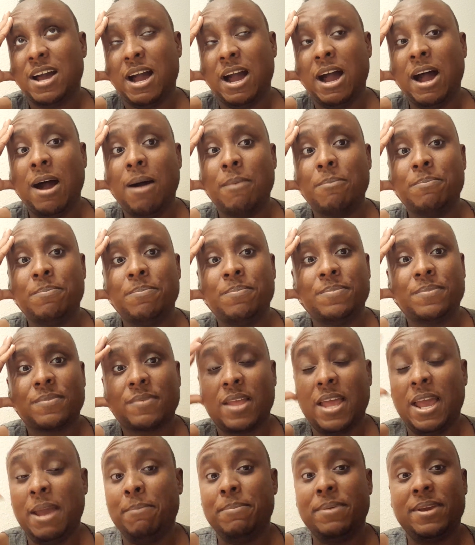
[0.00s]

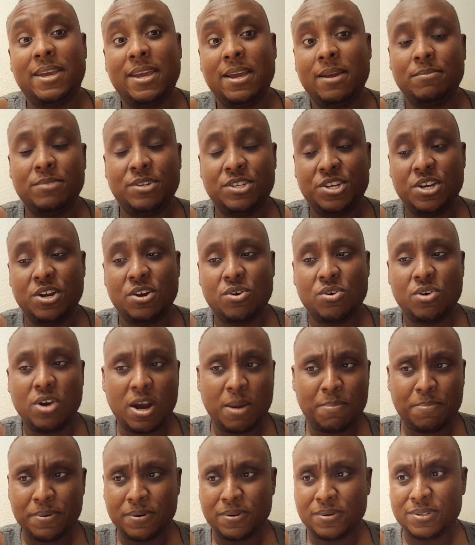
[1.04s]
and became
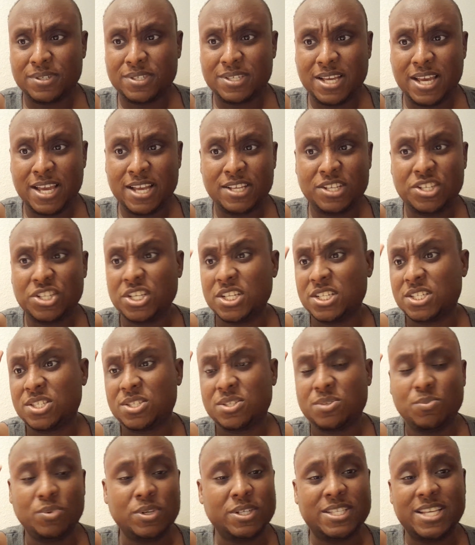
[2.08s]
sharecroppers, it
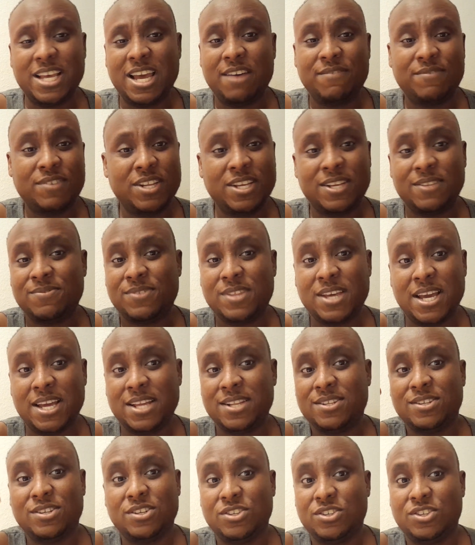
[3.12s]
just was evident
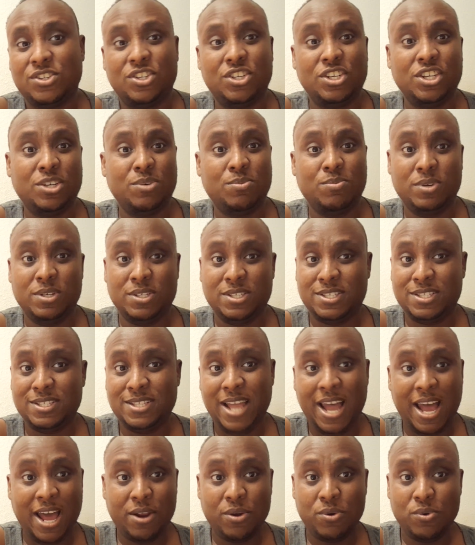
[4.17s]
that she was
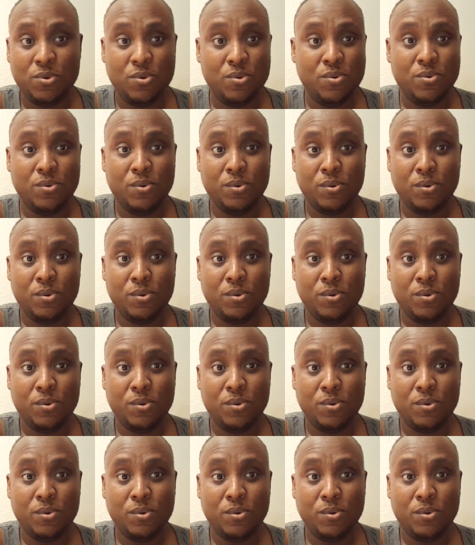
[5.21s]
not who